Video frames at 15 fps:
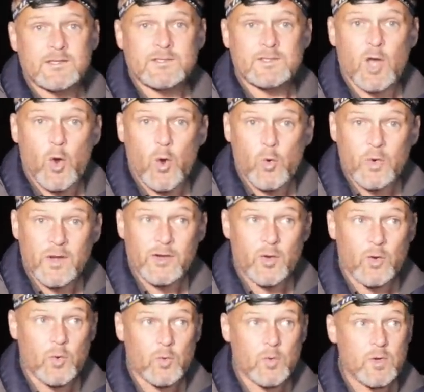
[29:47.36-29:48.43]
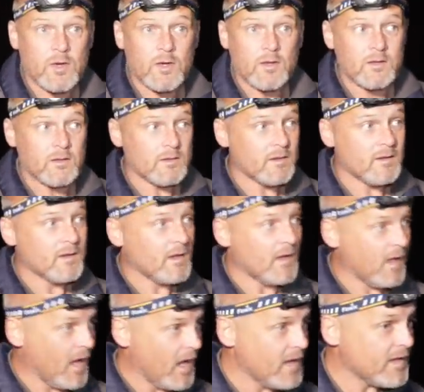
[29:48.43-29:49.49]
So all in all,
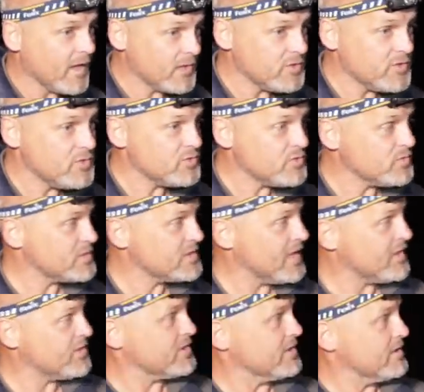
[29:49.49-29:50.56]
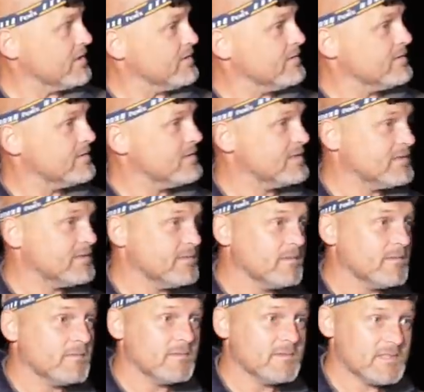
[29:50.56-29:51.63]
an unusual session.
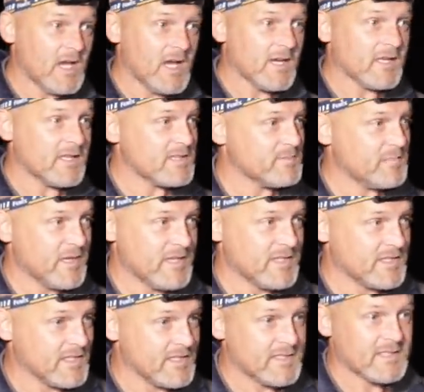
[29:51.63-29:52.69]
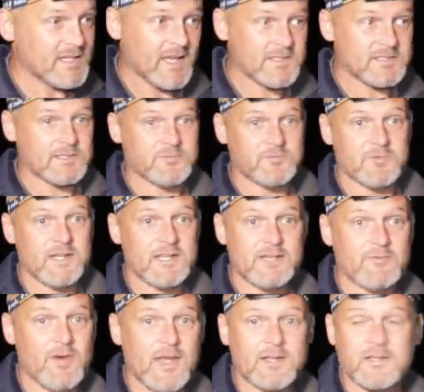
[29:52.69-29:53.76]
Target species and some
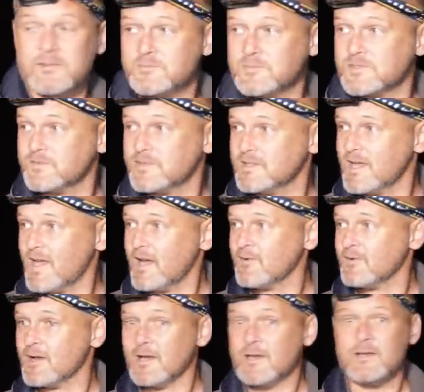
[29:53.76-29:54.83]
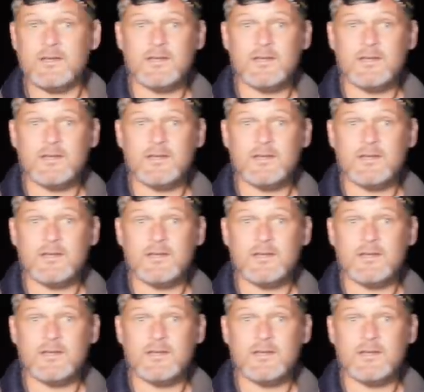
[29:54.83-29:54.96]
really randoms for the area.